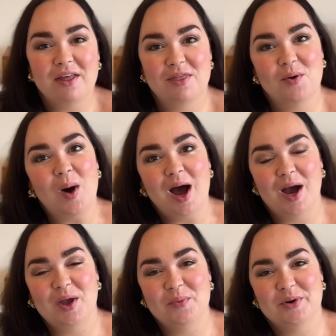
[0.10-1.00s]
thought
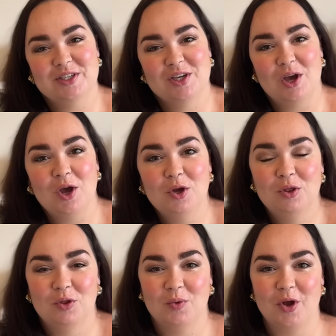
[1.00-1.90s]
I would go
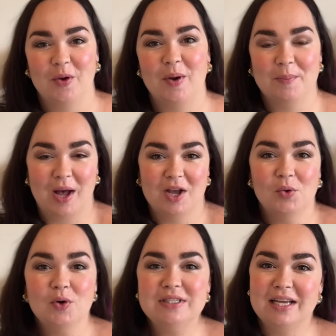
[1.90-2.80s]
through my
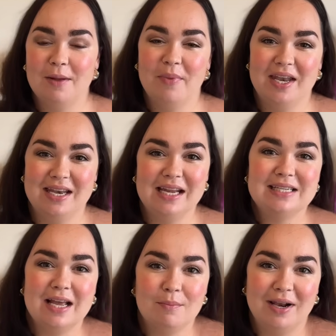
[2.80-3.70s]
autumn
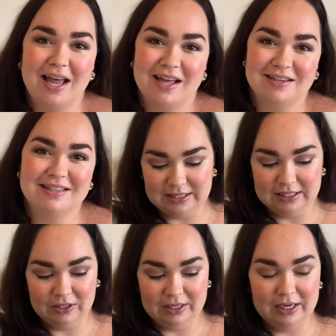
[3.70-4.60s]
knitting plans.
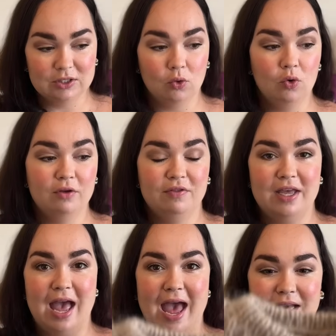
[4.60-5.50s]
Still needs all of the
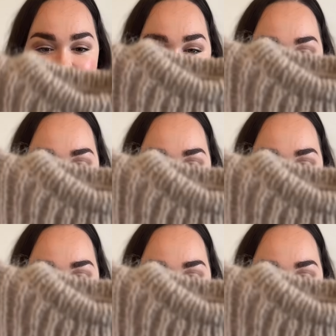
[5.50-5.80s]
ends